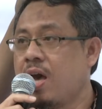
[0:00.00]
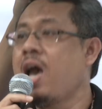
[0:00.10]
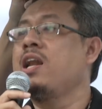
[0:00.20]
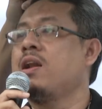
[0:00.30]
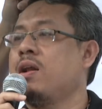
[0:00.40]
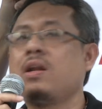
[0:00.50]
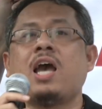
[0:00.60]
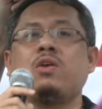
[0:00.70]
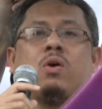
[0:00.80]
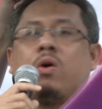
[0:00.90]
and
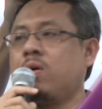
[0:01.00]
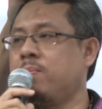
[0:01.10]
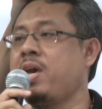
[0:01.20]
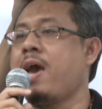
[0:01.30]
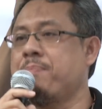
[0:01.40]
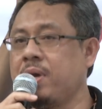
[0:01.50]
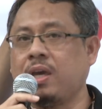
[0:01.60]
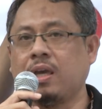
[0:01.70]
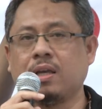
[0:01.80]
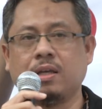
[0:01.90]
there you go, be happy.